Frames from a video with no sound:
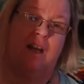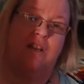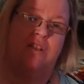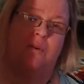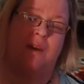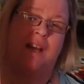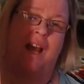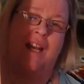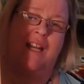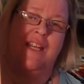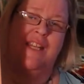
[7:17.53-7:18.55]
So I
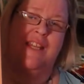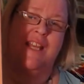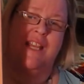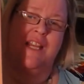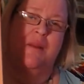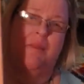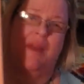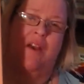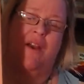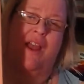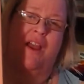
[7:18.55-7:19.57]
got into thinking
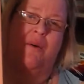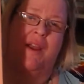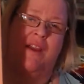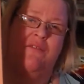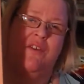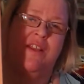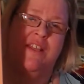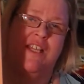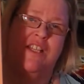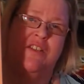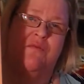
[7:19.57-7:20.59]
about how
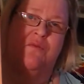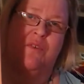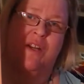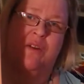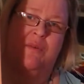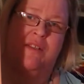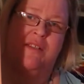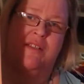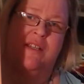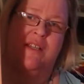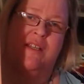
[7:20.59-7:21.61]
everything's a
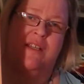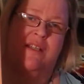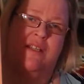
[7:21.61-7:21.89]
frequency.